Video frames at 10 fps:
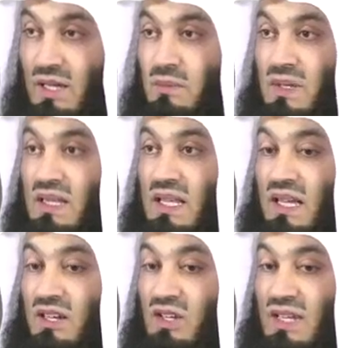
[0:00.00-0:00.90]
but they
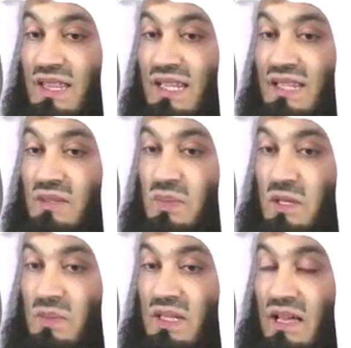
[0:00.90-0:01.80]
agree that
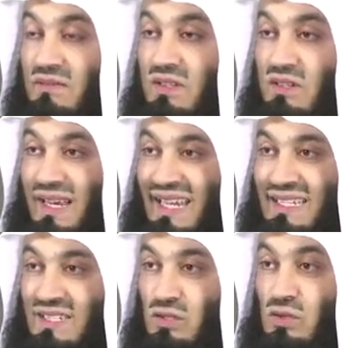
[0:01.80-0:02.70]
people have the
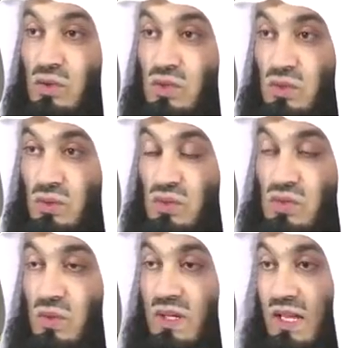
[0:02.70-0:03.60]
right to choose
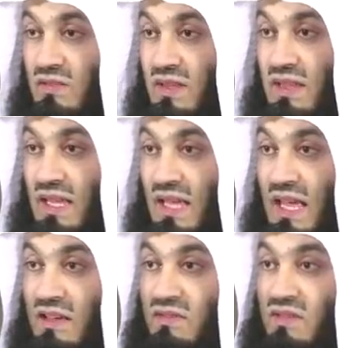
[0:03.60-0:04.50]
whatever they
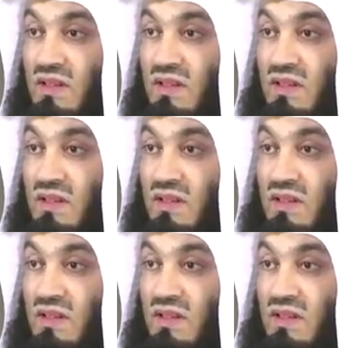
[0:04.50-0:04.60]
have